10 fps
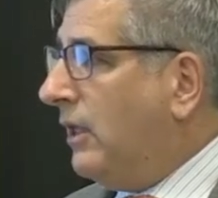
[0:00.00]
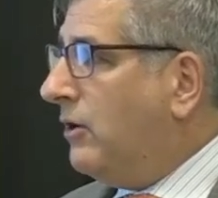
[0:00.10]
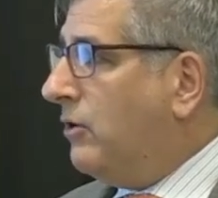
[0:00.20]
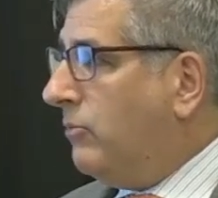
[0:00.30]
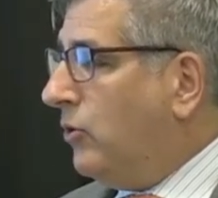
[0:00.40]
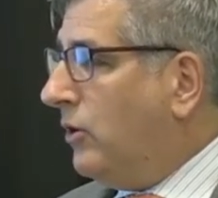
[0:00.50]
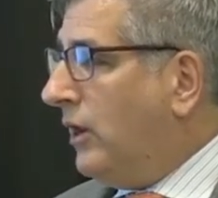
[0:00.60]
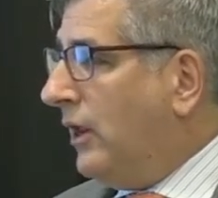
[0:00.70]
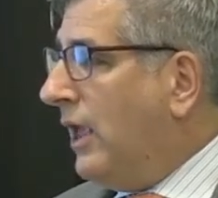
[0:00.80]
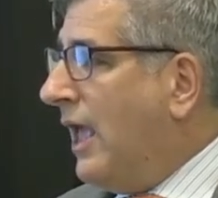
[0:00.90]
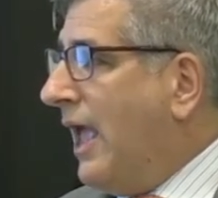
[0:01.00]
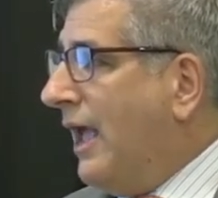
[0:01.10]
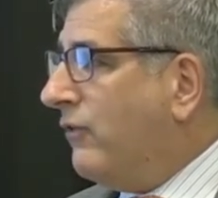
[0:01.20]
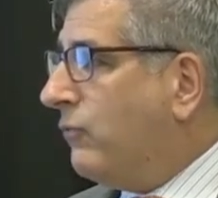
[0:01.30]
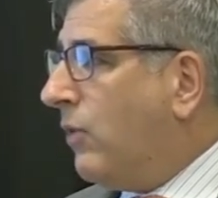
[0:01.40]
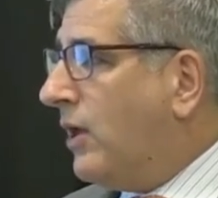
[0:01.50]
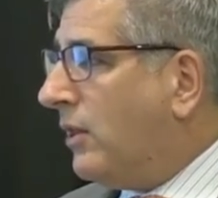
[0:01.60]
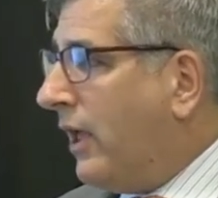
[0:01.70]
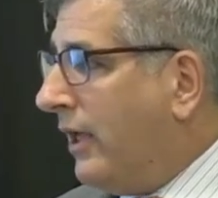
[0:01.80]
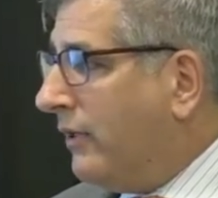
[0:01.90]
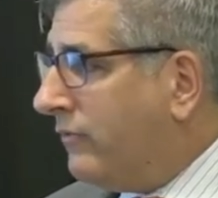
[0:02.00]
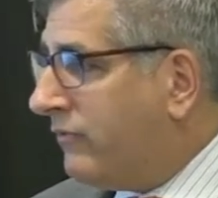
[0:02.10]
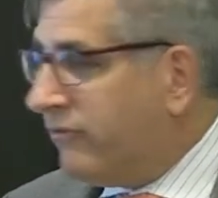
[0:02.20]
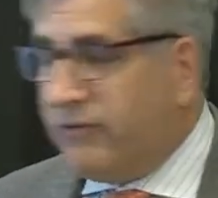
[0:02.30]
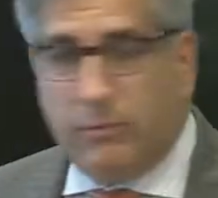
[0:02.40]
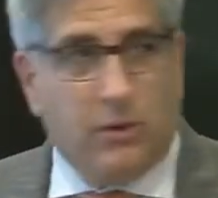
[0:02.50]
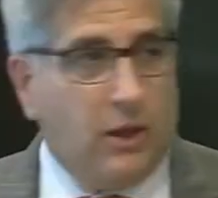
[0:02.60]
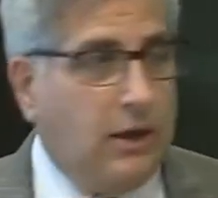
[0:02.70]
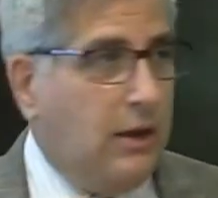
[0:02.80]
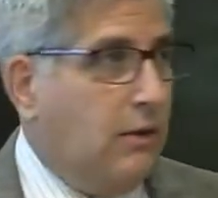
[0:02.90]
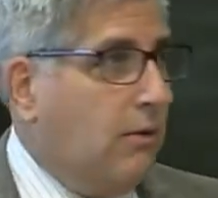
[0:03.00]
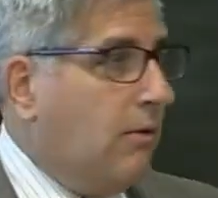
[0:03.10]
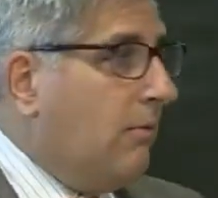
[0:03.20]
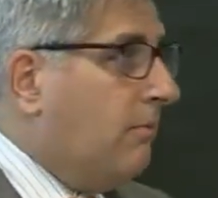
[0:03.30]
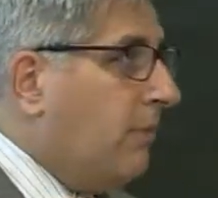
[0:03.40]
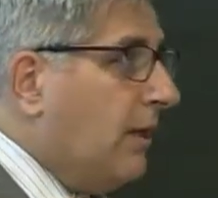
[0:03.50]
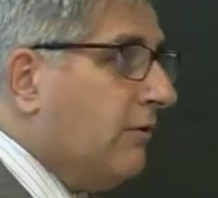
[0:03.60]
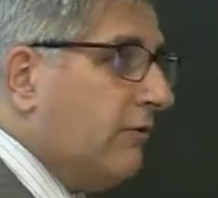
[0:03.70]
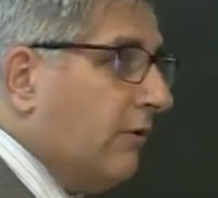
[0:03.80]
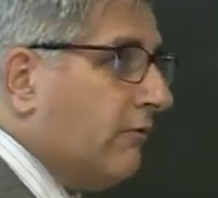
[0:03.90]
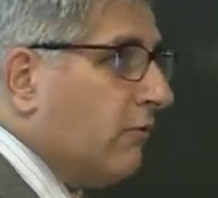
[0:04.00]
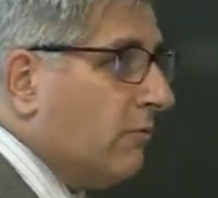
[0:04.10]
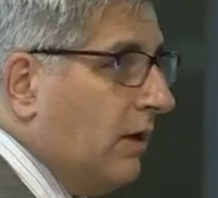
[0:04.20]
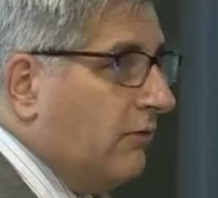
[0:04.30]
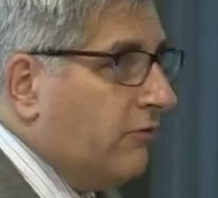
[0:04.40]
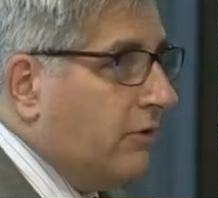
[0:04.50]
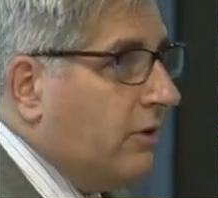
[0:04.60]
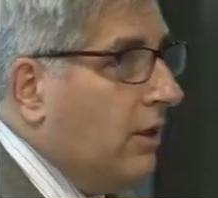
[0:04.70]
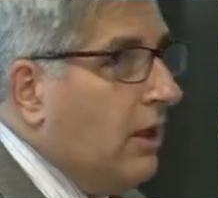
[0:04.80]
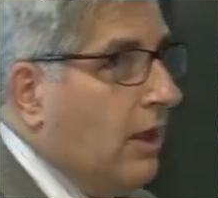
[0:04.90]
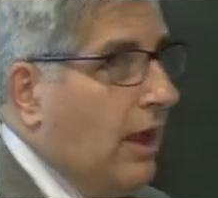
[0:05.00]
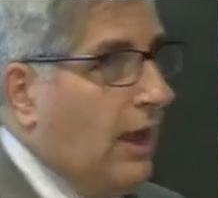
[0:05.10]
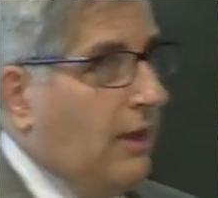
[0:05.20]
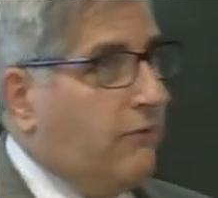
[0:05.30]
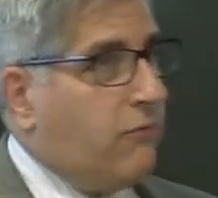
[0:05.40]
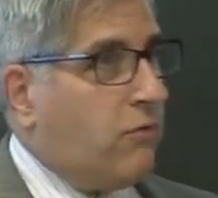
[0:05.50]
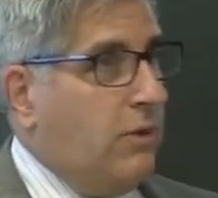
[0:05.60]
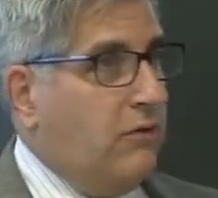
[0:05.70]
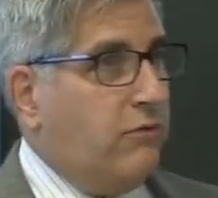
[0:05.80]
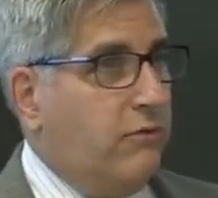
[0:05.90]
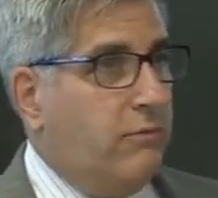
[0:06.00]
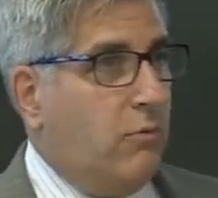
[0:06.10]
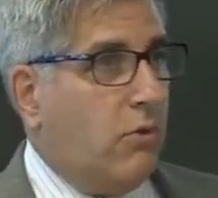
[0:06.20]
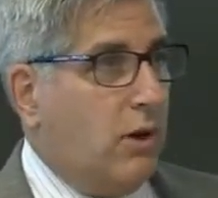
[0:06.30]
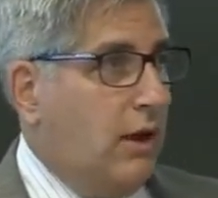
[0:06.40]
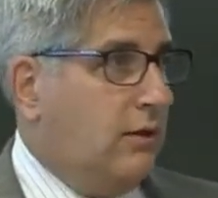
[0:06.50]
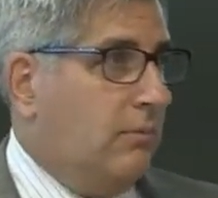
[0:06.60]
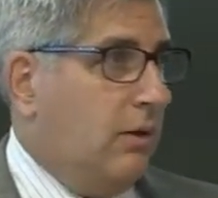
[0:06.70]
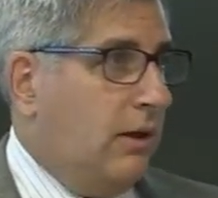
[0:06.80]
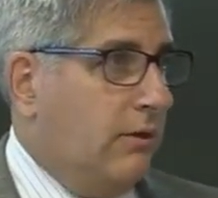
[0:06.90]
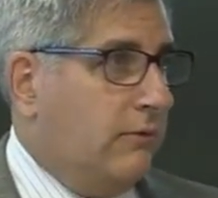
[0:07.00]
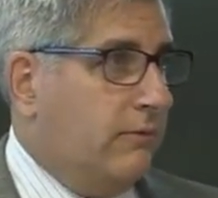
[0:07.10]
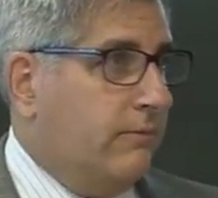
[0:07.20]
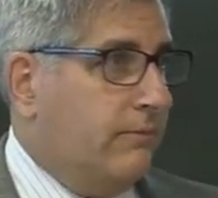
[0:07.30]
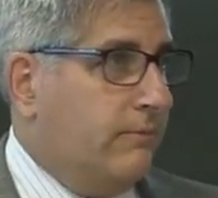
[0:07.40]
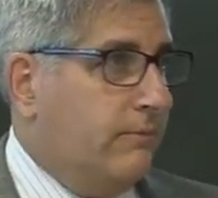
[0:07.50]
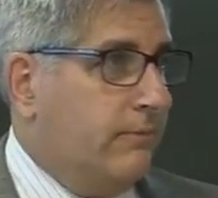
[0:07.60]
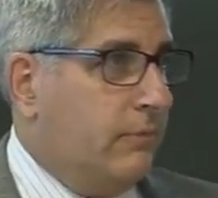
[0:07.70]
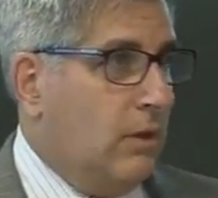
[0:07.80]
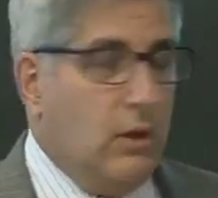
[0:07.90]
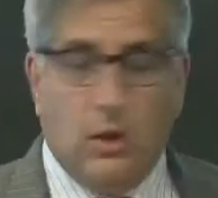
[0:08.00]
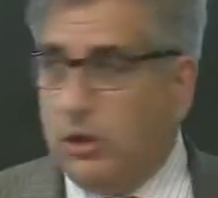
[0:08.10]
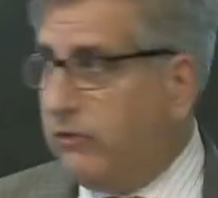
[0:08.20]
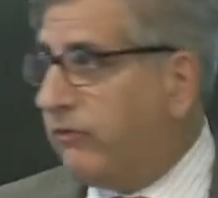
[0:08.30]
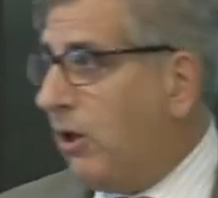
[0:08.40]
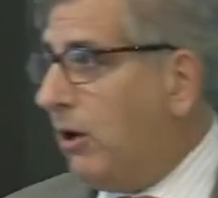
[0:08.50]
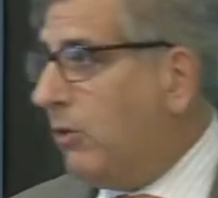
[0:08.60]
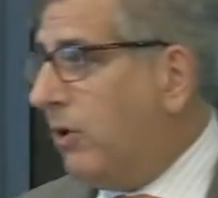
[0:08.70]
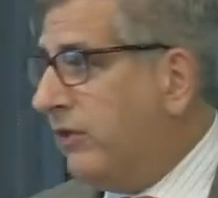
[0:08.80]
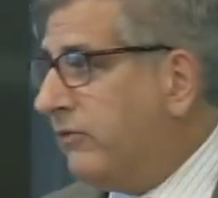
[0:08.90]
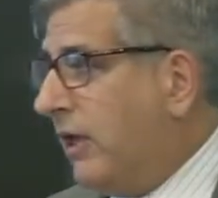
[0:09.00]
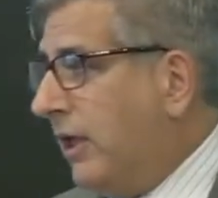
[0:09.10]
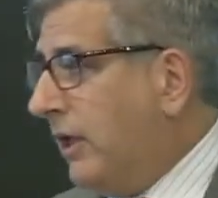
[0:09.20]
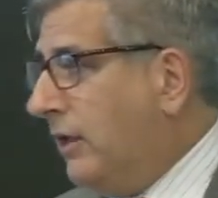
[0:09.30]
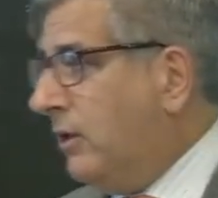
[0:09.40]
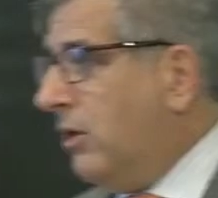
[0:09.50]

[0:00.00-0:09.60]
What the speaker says: immunity, as well as stimulating beta cell formation and formation of more antibodies. So it's a